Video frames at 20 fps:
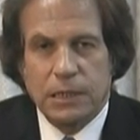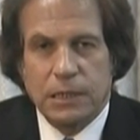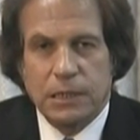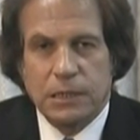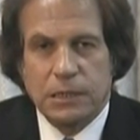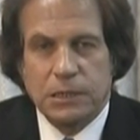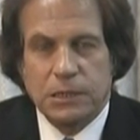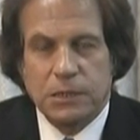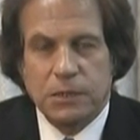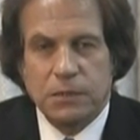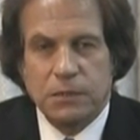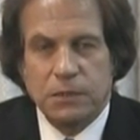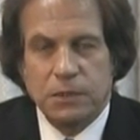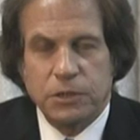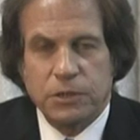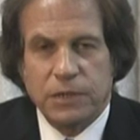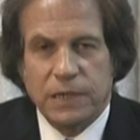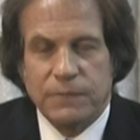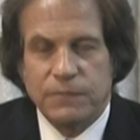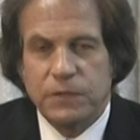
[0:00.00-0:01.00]
So, you
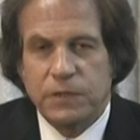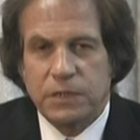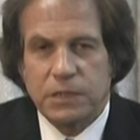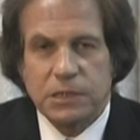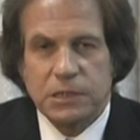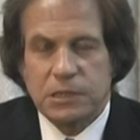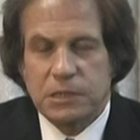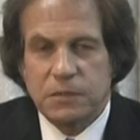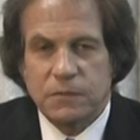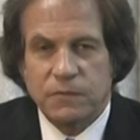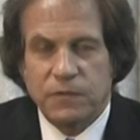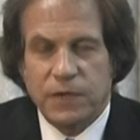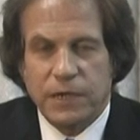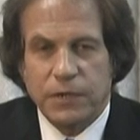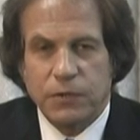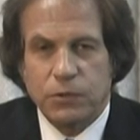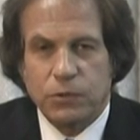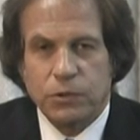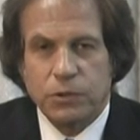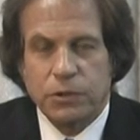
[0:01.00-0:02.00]
know, everything is in
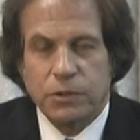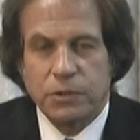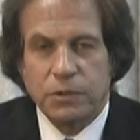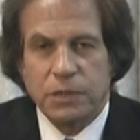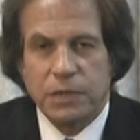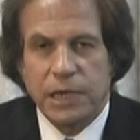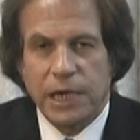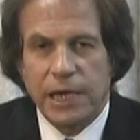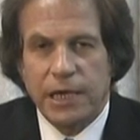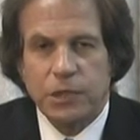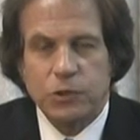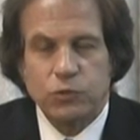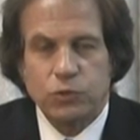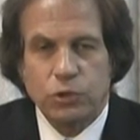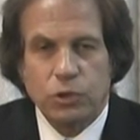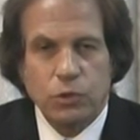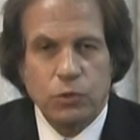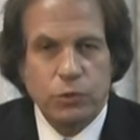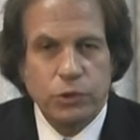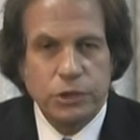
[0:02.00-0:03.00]
divine order. Gangs were
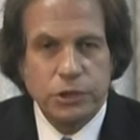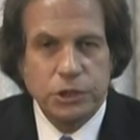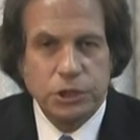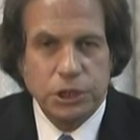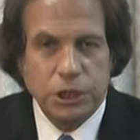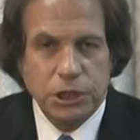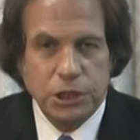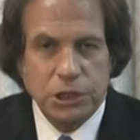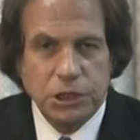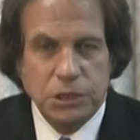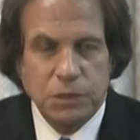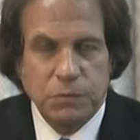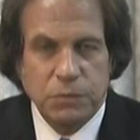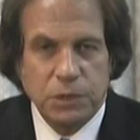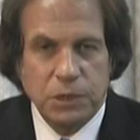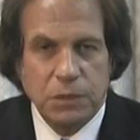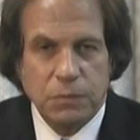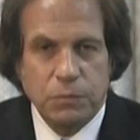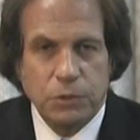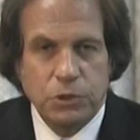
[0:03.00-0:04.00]
always chasing
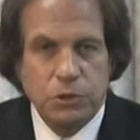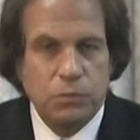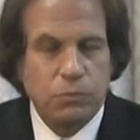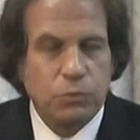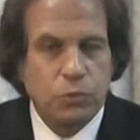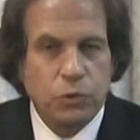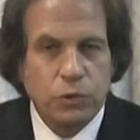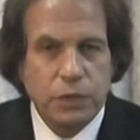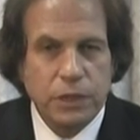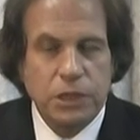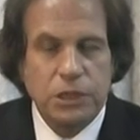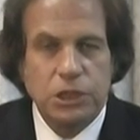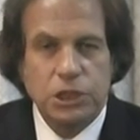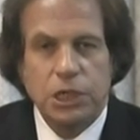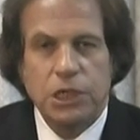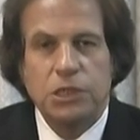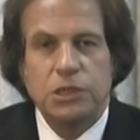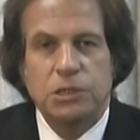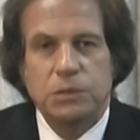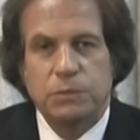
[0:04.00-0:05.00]
me, but the more they
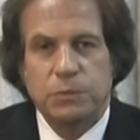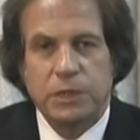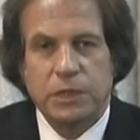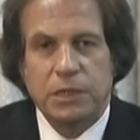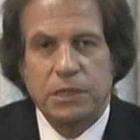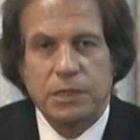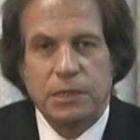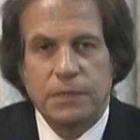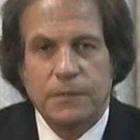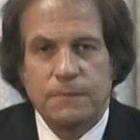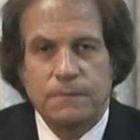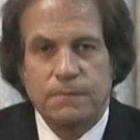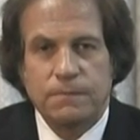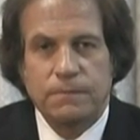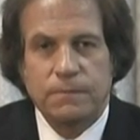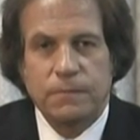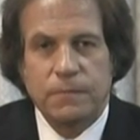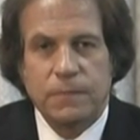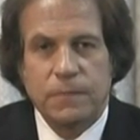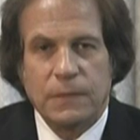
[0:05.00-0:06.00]
chased me,
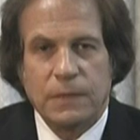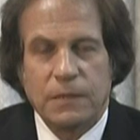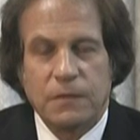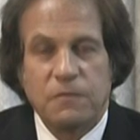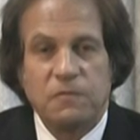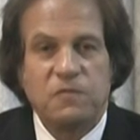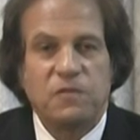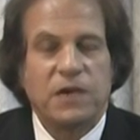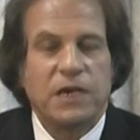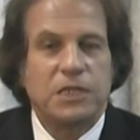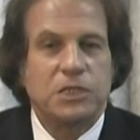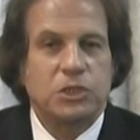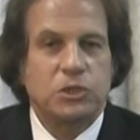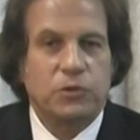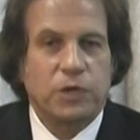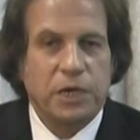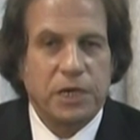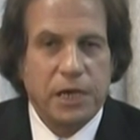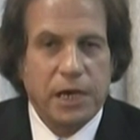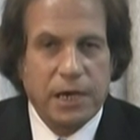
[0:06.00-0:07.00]
the
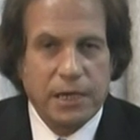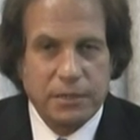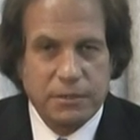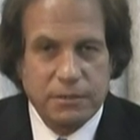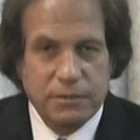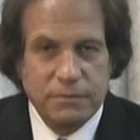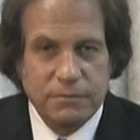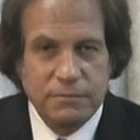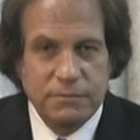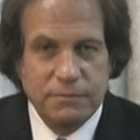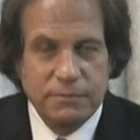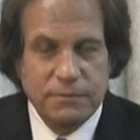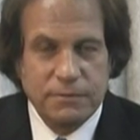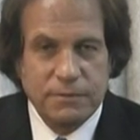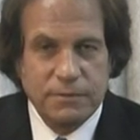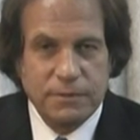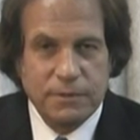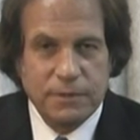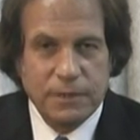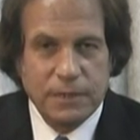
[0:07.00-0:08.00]
faster I got.
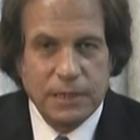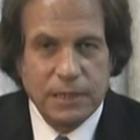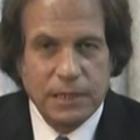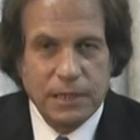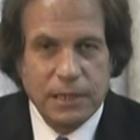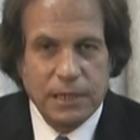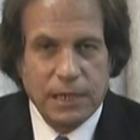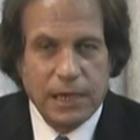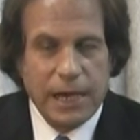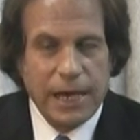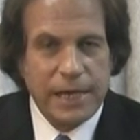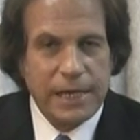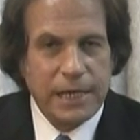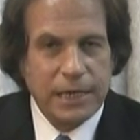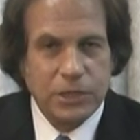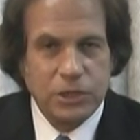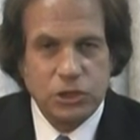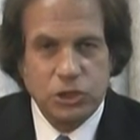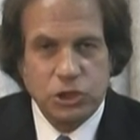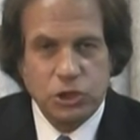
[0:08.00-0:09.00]
I
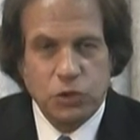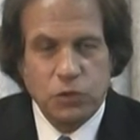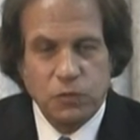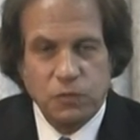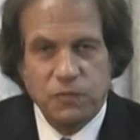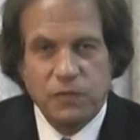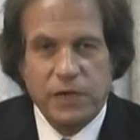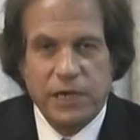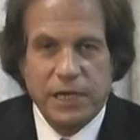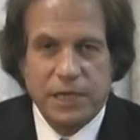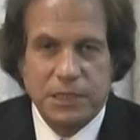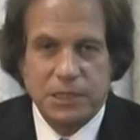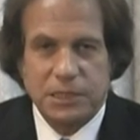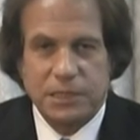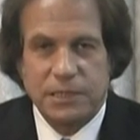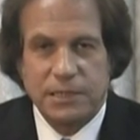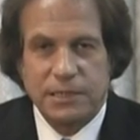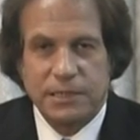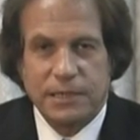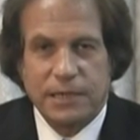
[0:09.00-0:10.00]
got so fast,
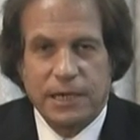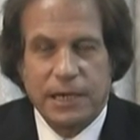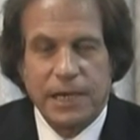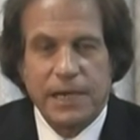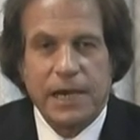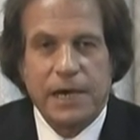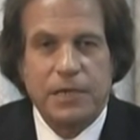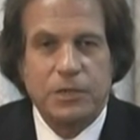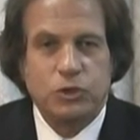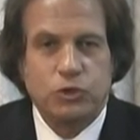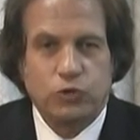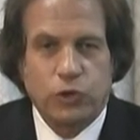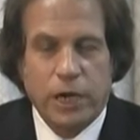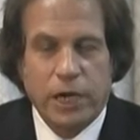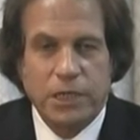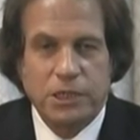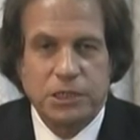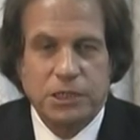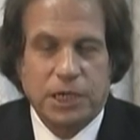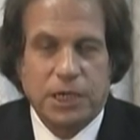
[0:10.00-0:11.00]
I got a
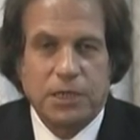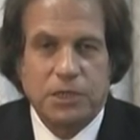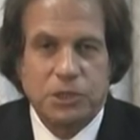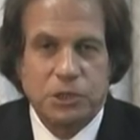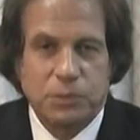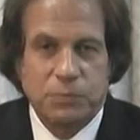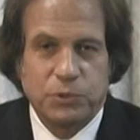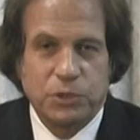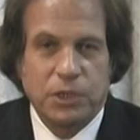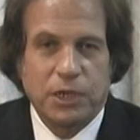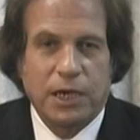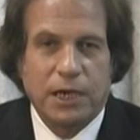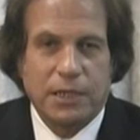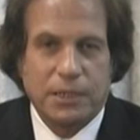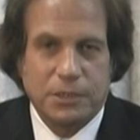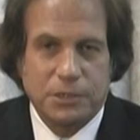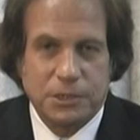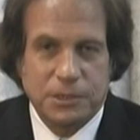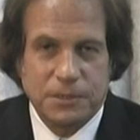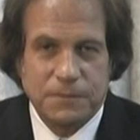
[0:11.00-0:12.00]
track scholarship to
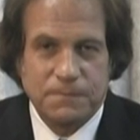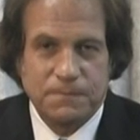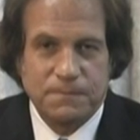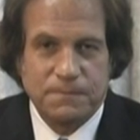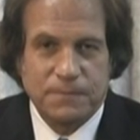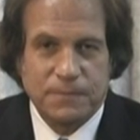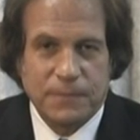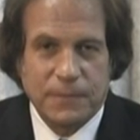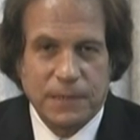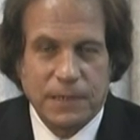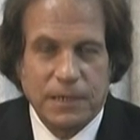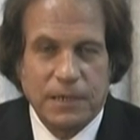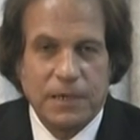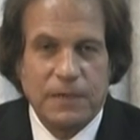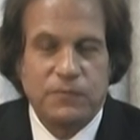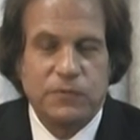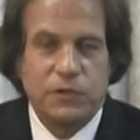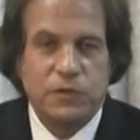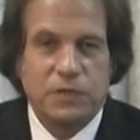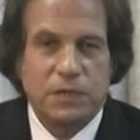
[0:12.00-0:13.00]
college.
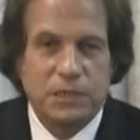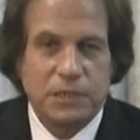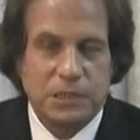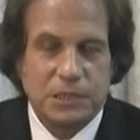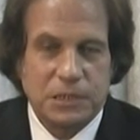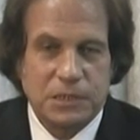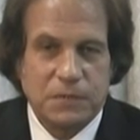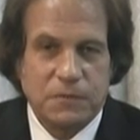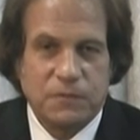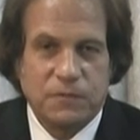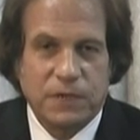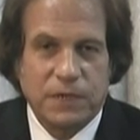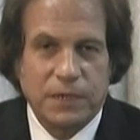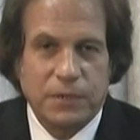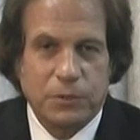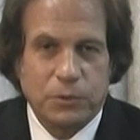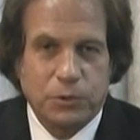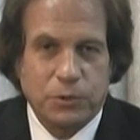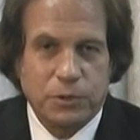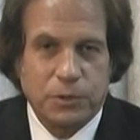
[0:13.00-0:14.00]
Everything is in divine
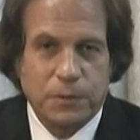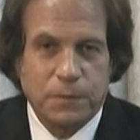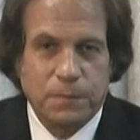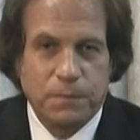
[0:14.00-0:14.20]
order.